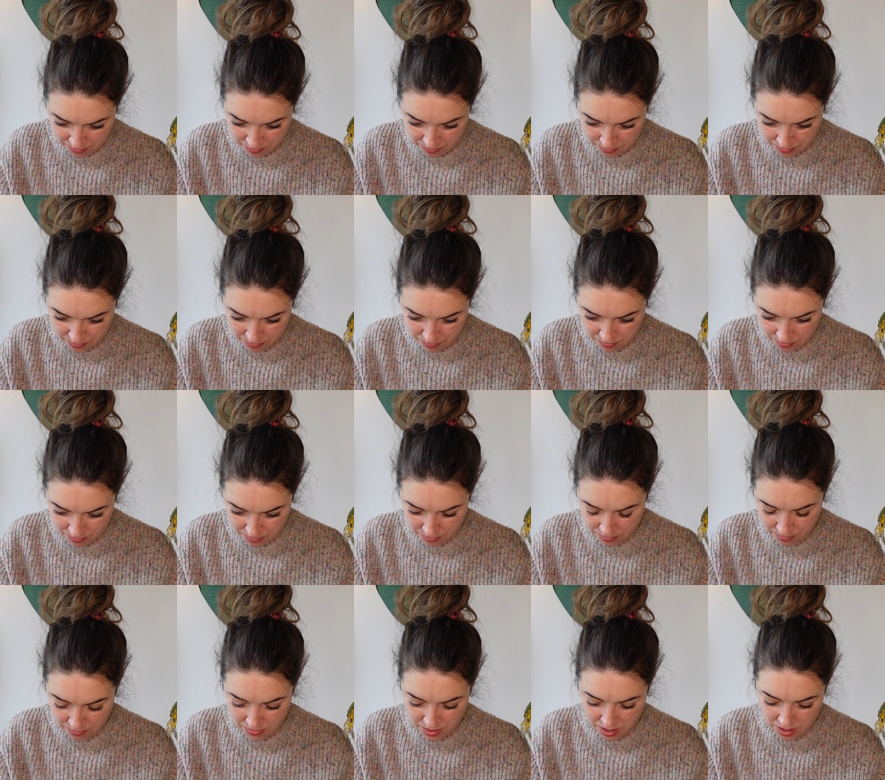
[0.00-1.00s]

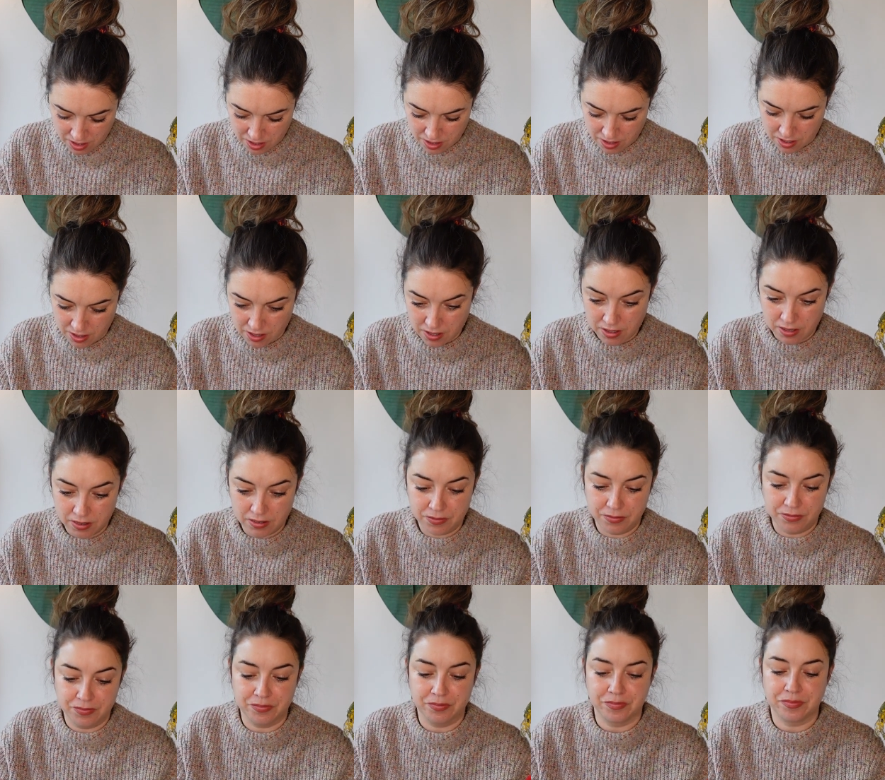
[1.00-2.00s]

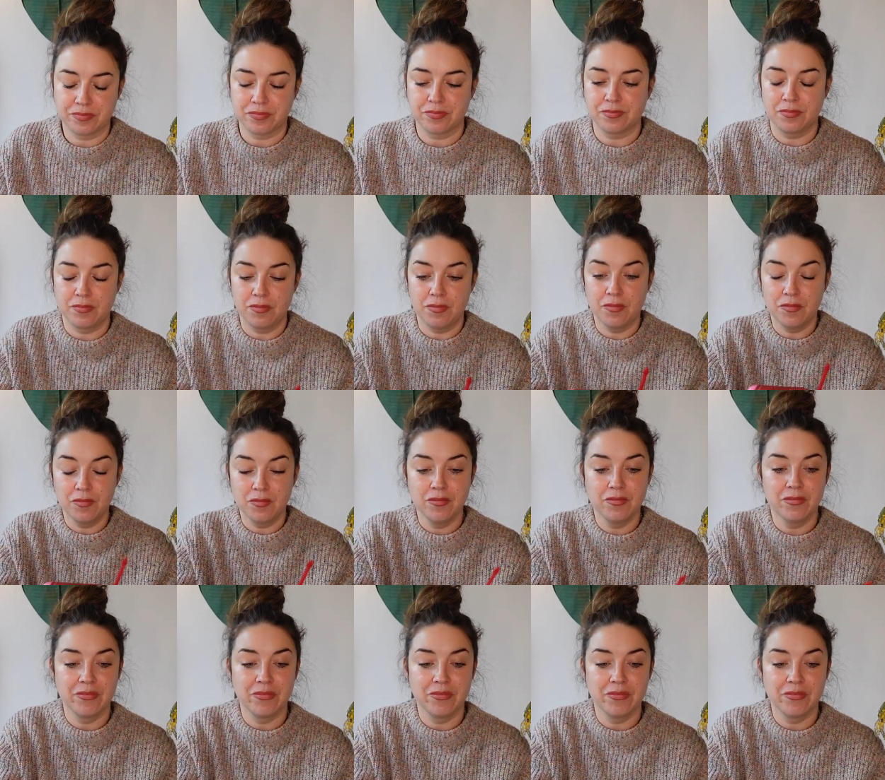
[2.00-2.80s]
Nothing is said.